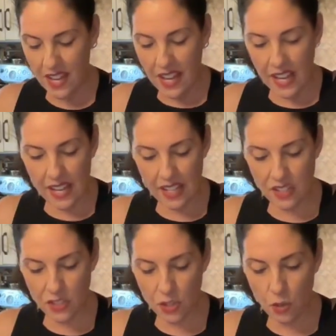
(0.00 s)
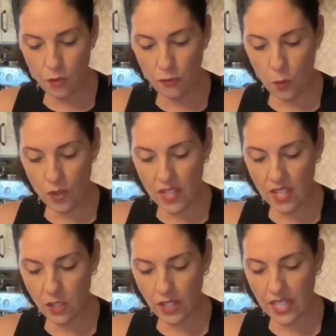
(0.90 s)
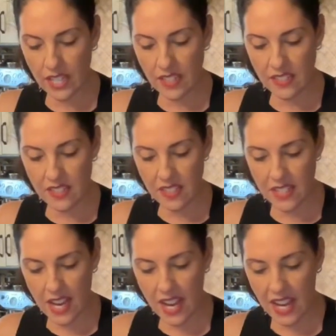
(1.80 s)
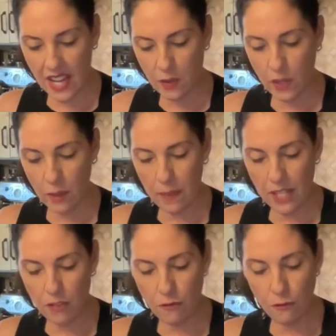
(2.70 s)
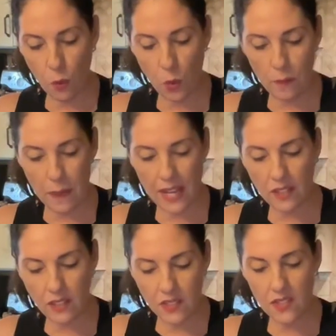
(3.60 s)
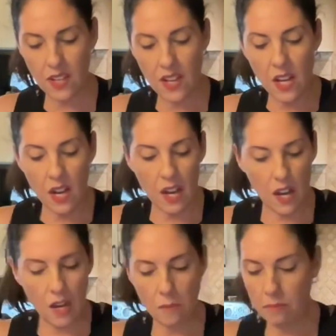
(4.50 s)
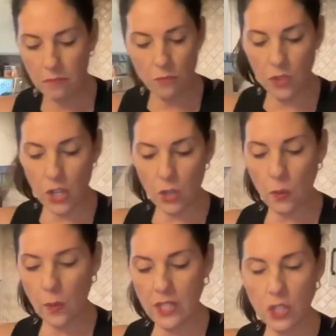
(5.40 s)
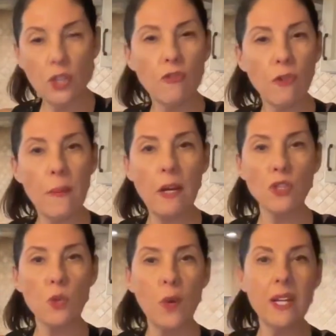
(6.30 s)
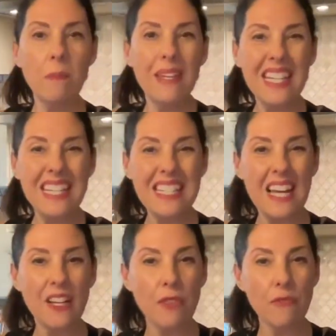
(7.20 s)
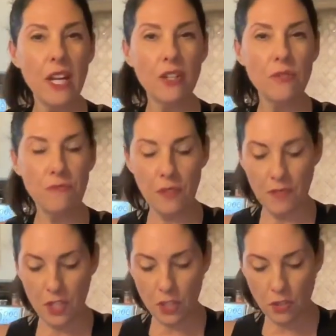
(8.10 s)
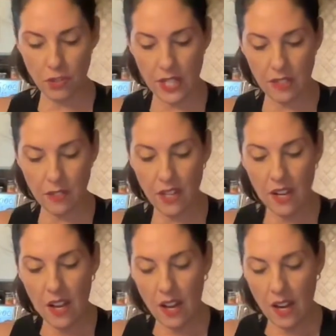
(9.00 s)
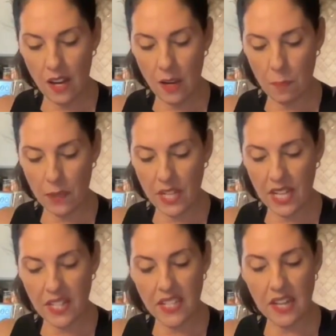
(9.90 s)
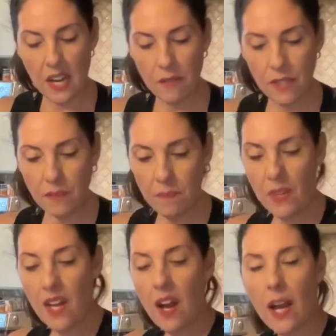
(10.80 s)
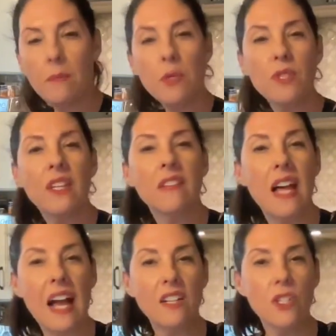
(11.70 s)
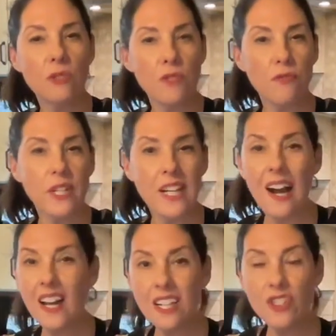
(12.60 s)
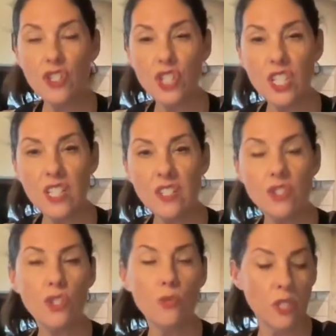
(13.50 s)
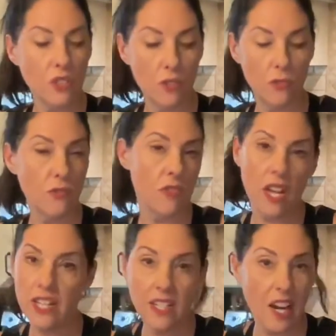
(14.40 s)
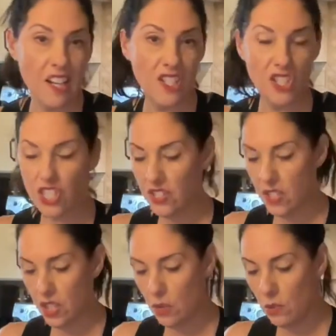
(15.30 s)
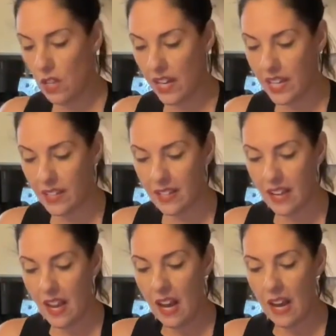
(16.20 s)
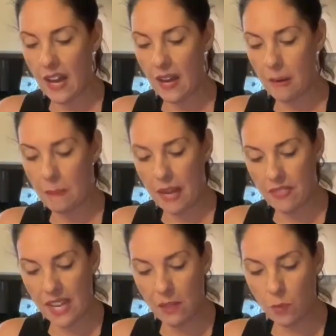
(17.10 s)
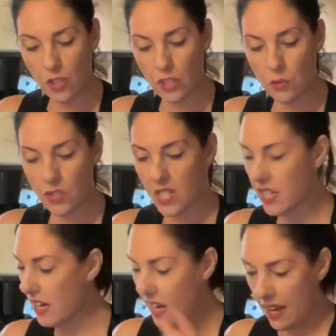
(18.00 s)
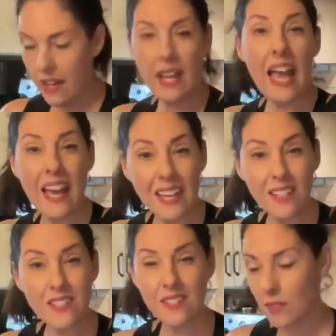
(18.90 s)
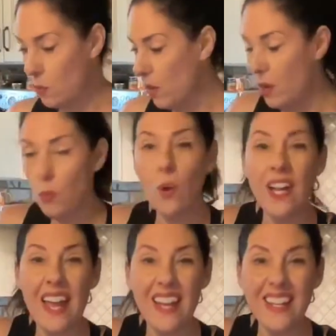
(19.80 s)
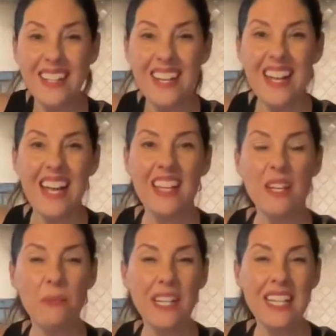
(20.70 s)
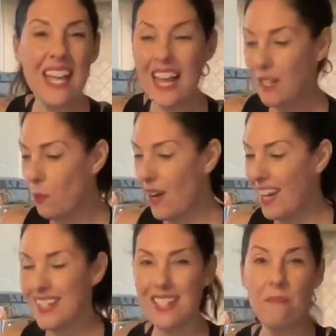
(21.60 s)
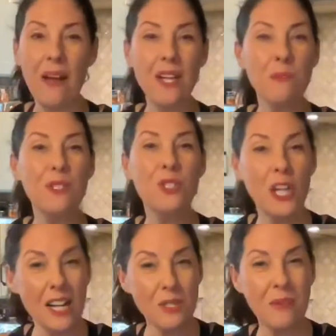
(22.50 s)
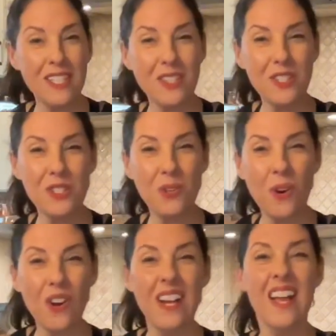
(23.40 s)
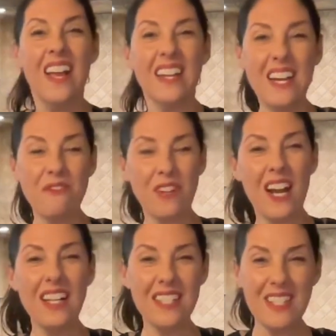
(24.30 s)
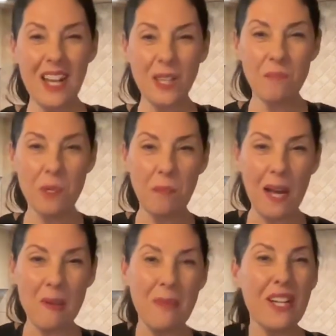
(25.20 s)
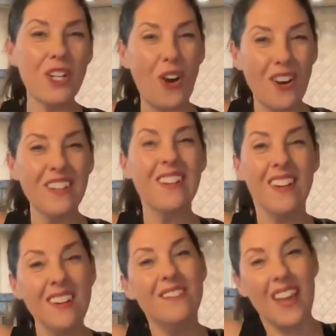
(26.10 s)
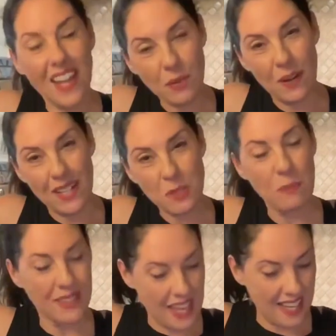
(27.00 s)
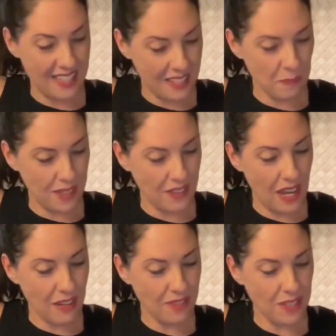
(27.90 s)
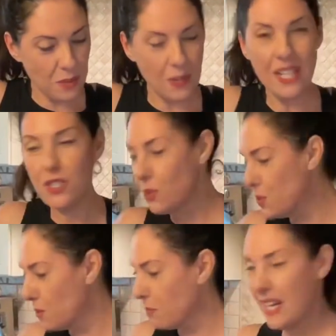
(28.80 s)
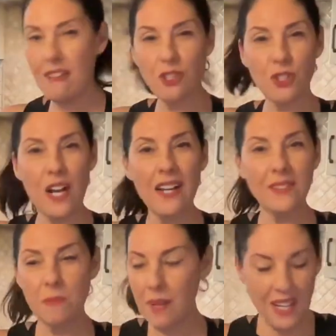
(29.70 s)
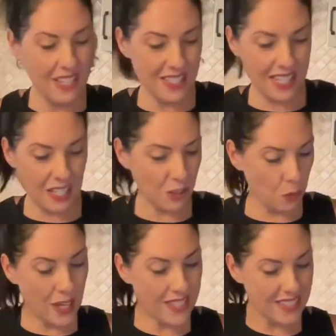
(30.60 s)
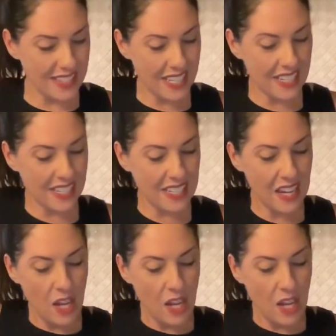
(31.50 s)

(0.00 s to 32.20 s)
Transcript: And so for the ingredients today, we are making 4 bagels. They're going to cook for about 20 minutes at a 350 degree preheated oven. I'm using lactose-free cottage cheese. You can use any cottage cheese that you like. And then we're using eggs, well, 1 egg, and then we need egg whites. And my husband just went to the store and I forgot to tell him to buy me a carton of egg whites, but that is my life. That's what I do. So I'm going to have to crack them to get the whites needed.